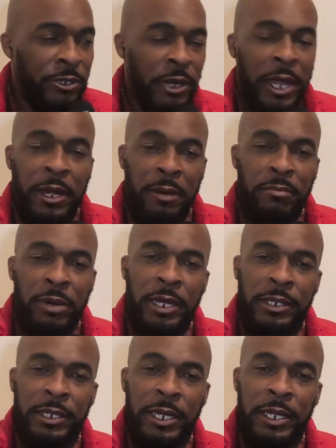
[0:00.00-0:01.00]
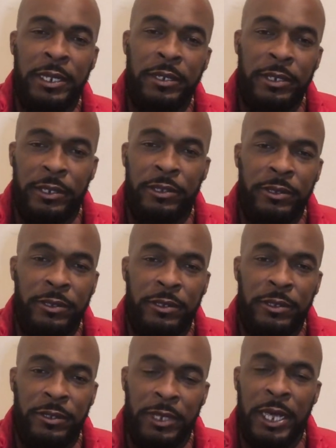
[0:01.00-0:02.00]
training bra titties and
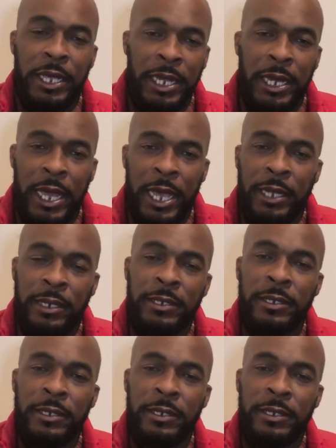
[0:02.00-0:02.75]
cellulite